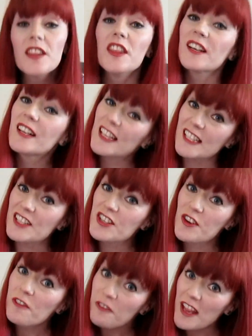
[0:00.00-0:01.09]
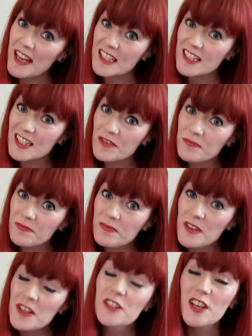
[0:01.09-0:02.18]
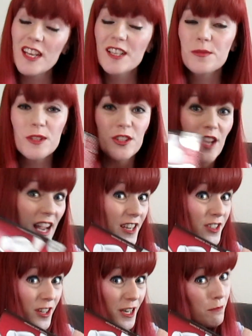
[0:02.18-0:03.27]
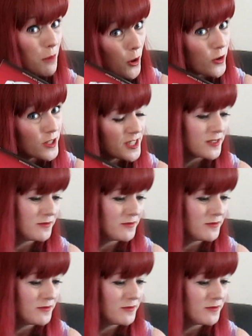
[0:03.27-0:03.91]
that cleans your face. So here's what you get in your little box.